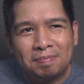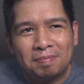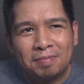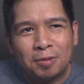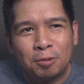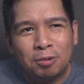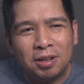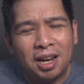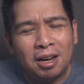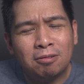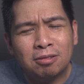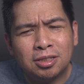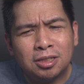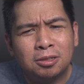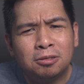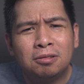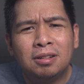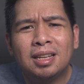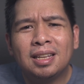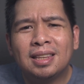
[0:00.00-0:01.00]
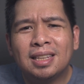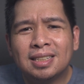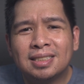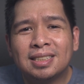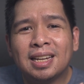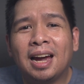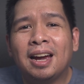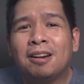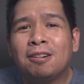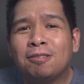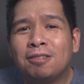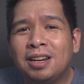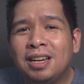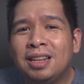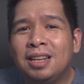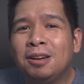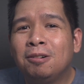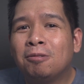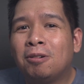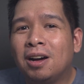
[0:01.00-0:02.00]
when I was shooting this, I
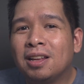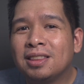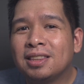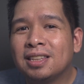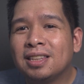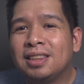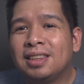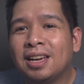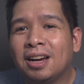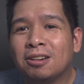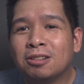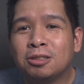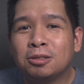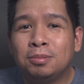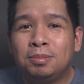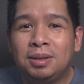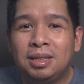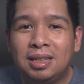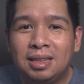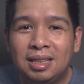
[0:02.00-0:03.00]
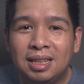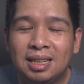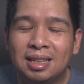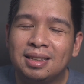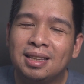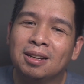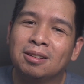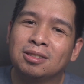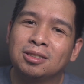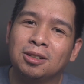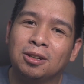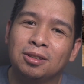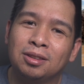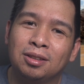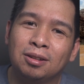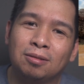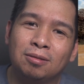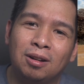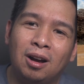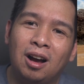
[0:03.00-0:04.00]
really wanted there to be details on
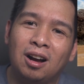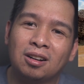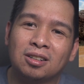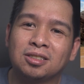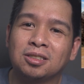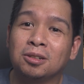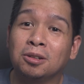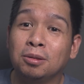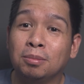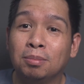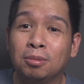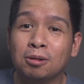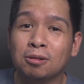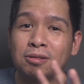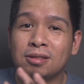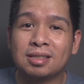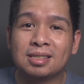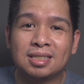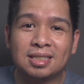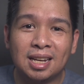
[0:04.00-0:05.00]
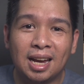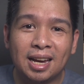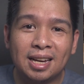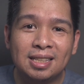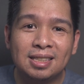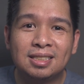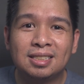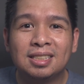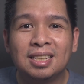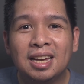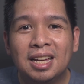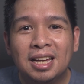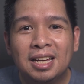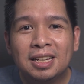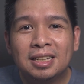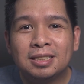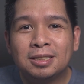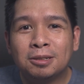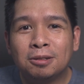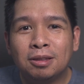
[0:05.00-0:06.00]
the rocks on both sides.
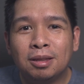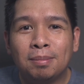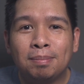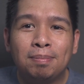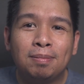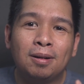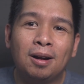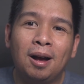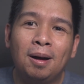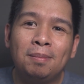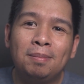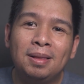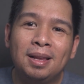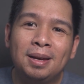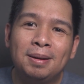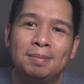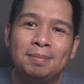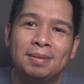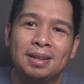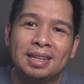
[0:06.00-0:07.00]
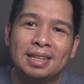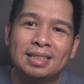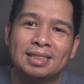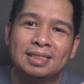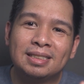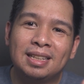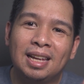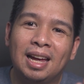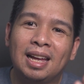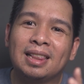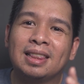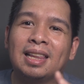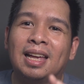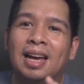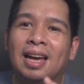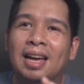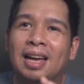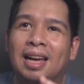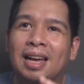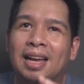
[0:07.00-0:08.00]
So the problem is
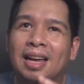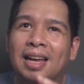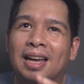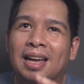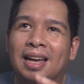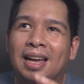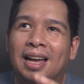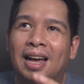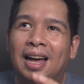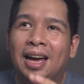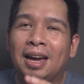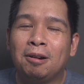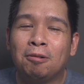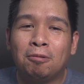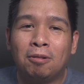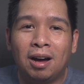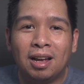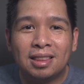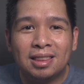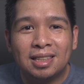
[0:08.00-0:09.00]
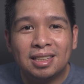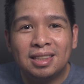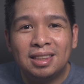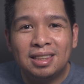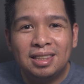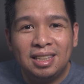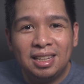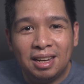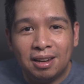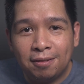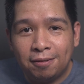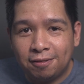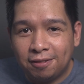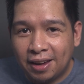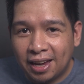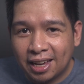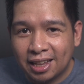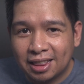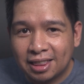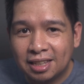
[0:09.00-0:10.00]
that I wanted the
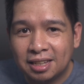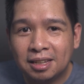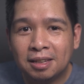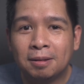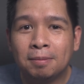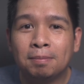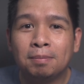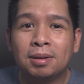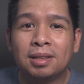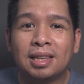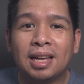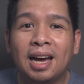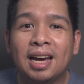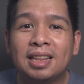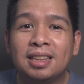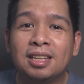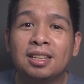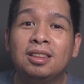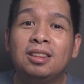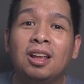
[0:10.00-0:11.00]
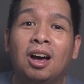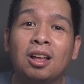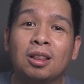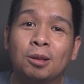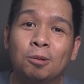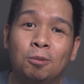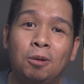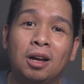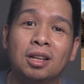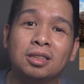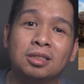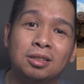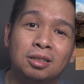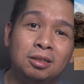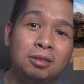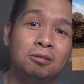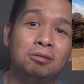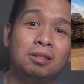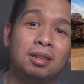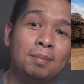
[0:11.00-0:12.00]
effect, but I did not want to
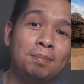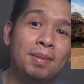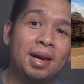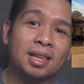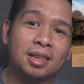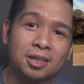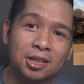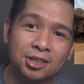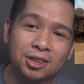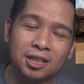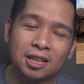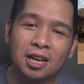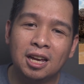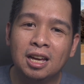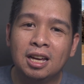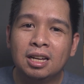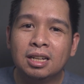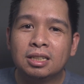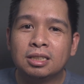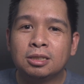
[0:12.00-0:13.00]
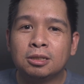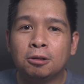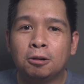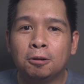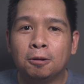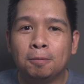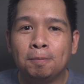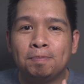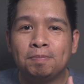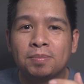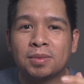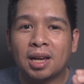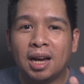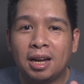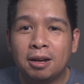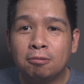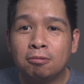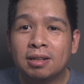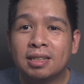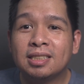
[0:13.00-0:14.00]
do the method. So
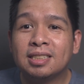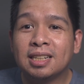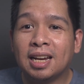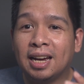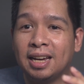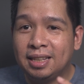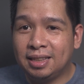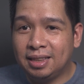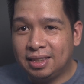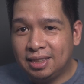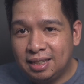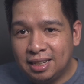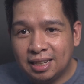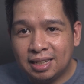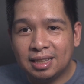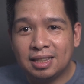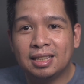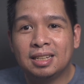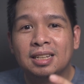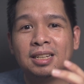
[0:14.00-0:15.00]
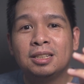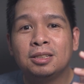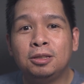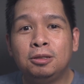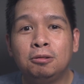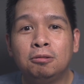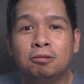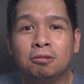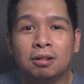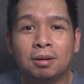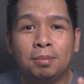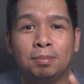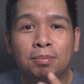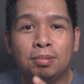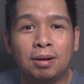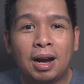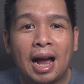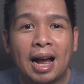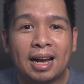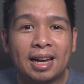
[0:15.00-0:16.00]
I wish I did do a
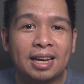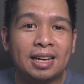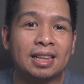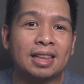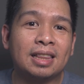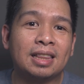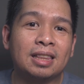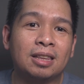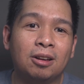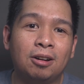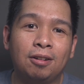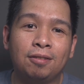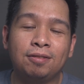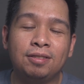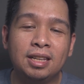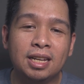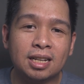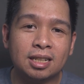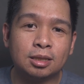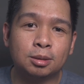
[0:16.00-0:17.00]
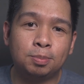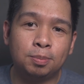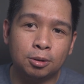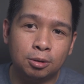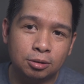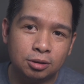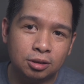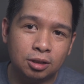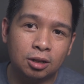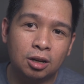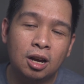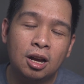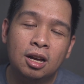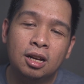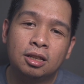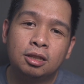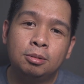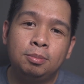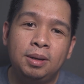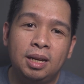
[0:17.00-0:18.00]
bracket of the exposure
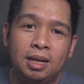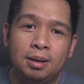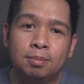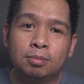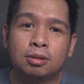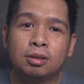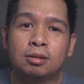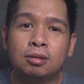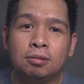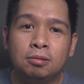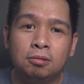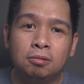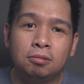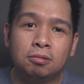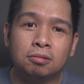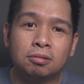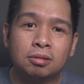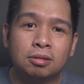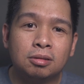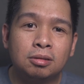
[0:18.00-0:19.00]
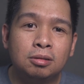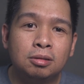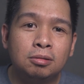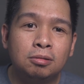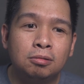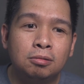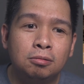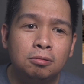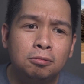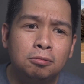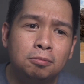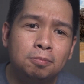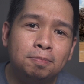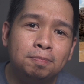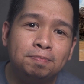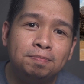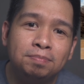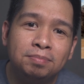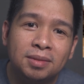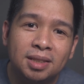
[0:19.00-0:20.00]
to be able to
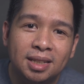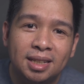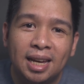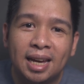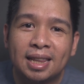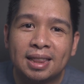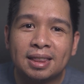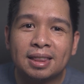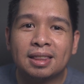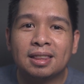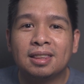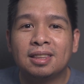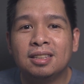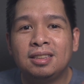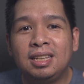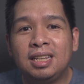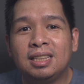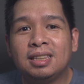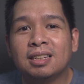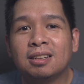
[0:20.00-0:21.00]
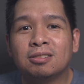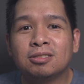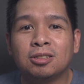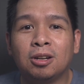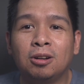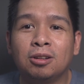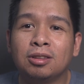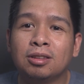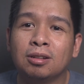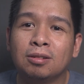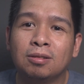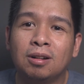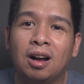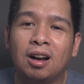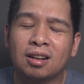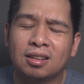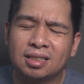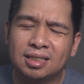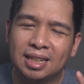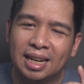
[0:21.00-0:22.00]
get the details on the
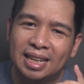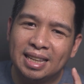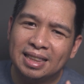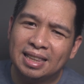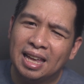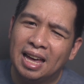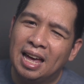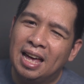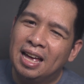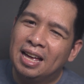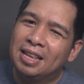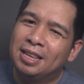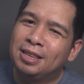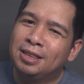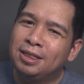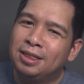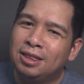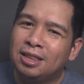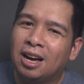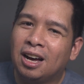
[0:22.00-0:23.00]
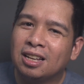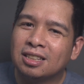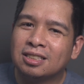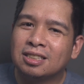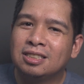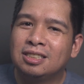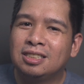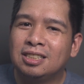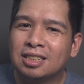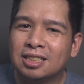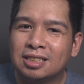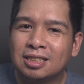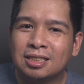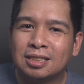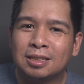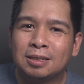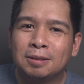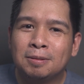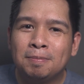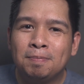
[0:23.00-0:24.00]
rocks and not
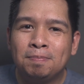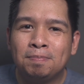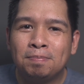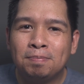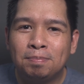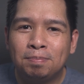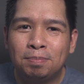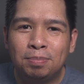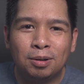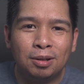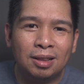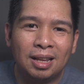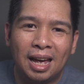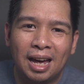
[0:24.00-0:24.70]
just pull